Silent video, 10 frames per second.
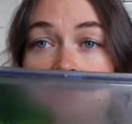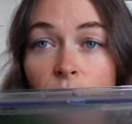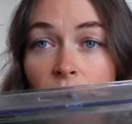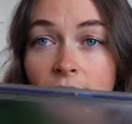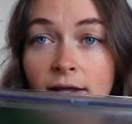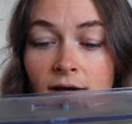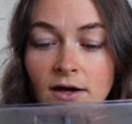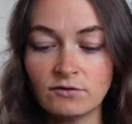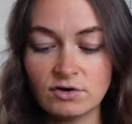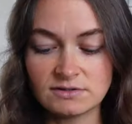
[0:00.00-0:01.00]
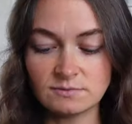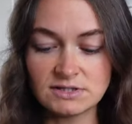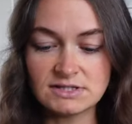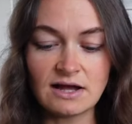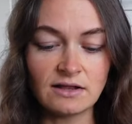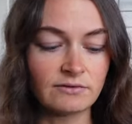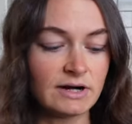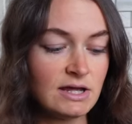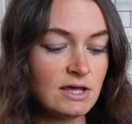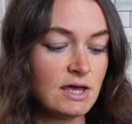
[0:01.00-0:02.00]
And so in here I've got some
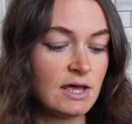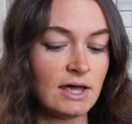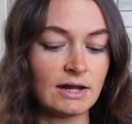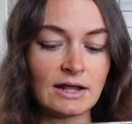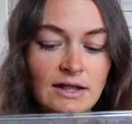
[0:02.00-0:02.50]
celery, And I